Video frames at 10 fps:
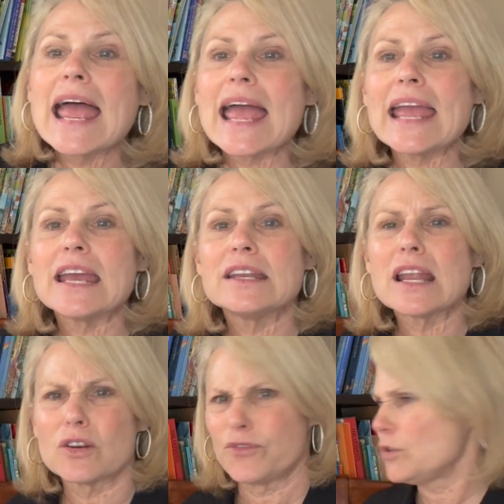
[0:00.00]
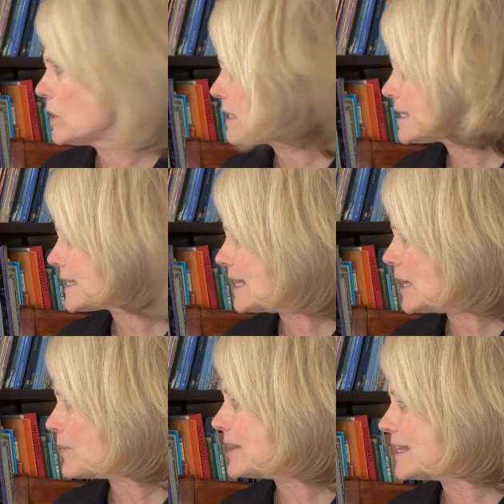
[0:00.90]
And I don't know if you can
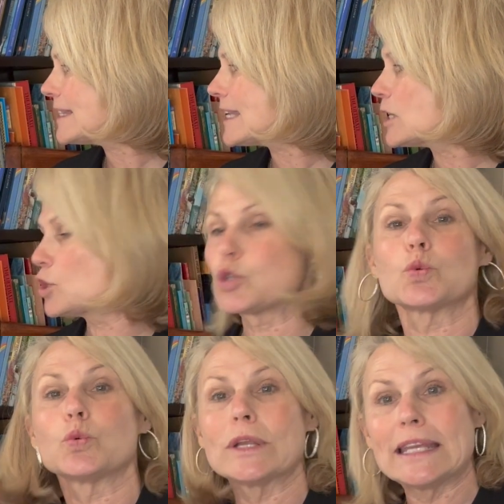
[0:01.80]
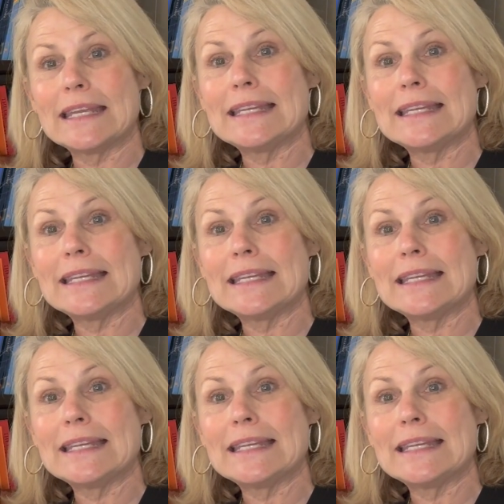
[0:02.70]
see it, but this says 3